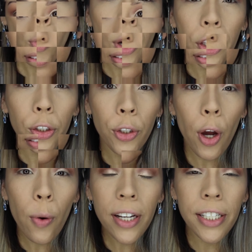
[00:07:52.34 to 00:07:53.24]
With
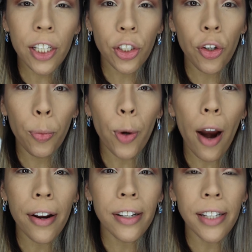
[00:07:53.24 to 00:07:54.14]
no additional
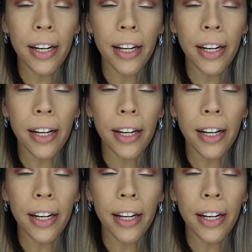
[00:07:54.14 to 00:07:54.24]
product,